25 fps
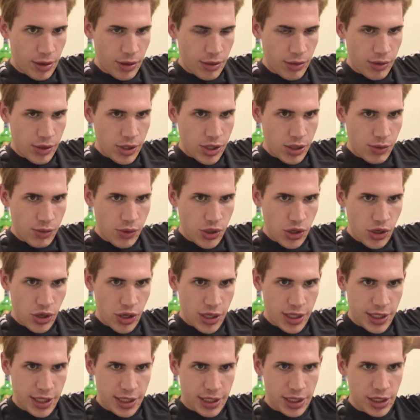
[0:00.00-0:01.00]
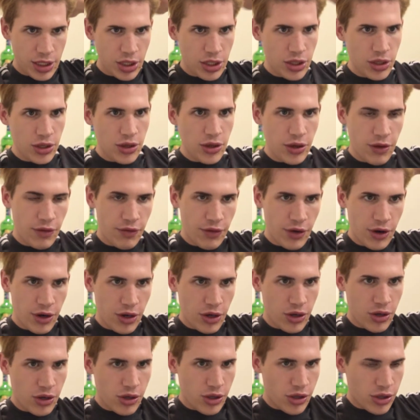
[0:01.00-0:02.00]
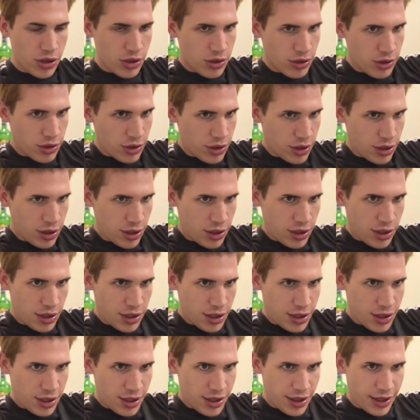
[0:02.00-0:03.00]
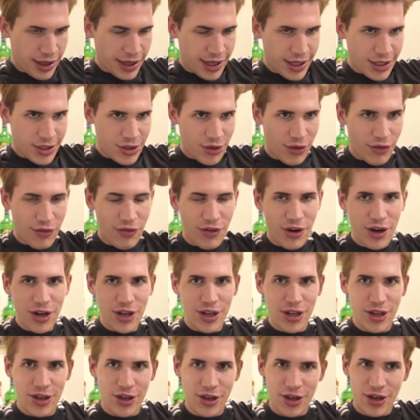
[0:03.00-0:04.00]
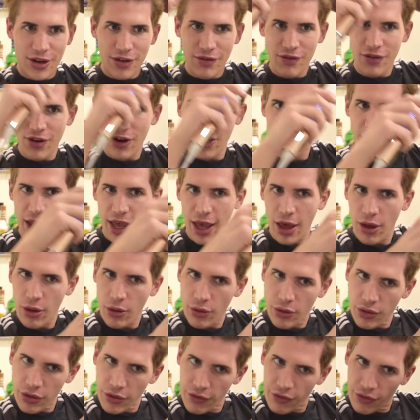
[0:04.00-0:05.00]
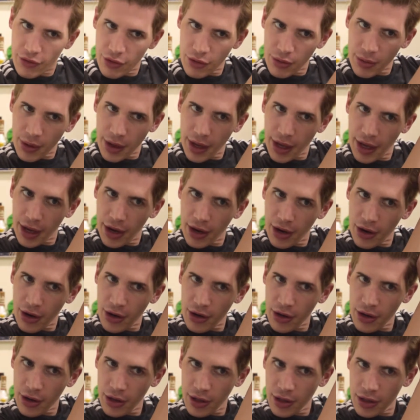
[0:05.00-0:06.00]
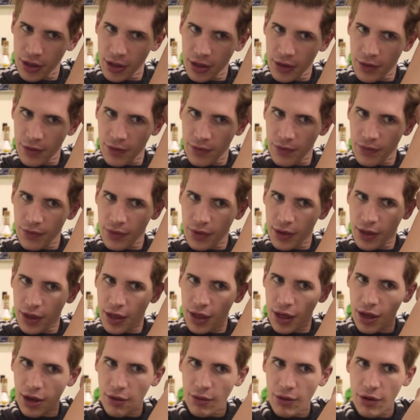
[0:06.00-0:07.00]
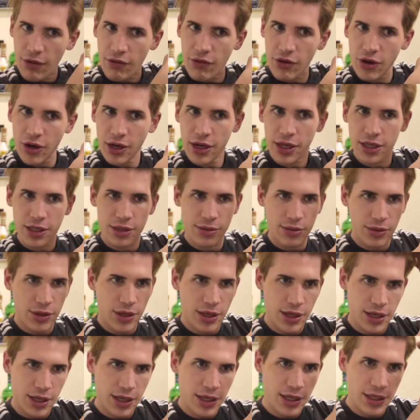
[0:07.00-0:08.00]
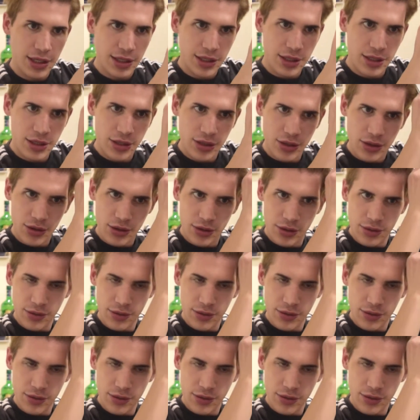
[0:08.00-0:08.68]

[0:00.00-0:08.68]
which I'm sure it doesn't do a very good, like it's not very good and very healthy for my hair. However, it is what it is. So